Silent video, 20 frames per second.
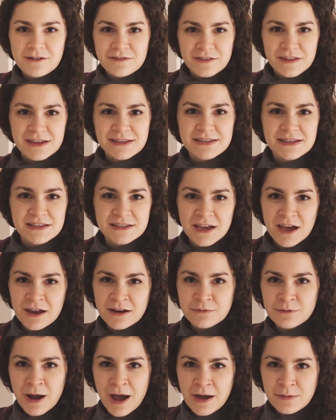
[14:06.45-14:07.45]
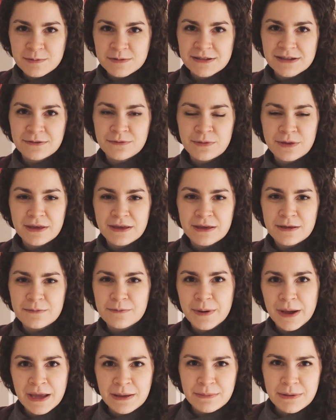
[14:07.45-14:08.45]
of this is unwrapped and we
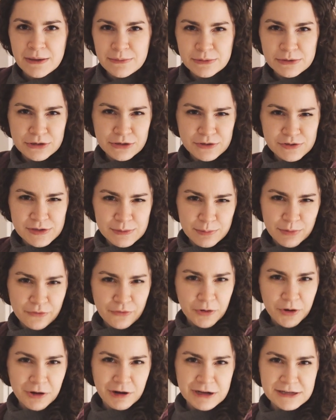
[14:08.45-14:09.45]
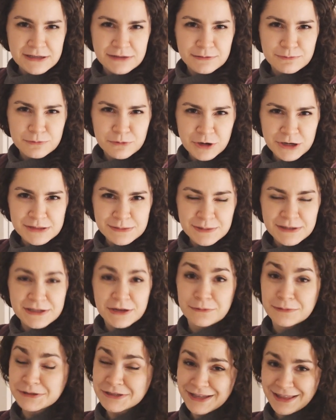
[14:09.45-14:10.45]
might be able to use it before Christmas,
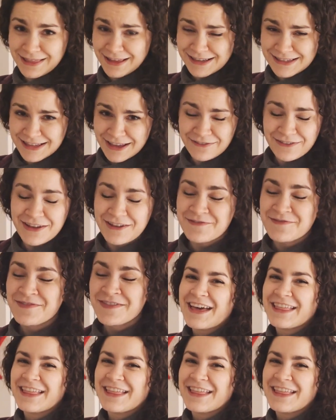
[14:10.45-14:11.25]
I almost said Thanksgiving,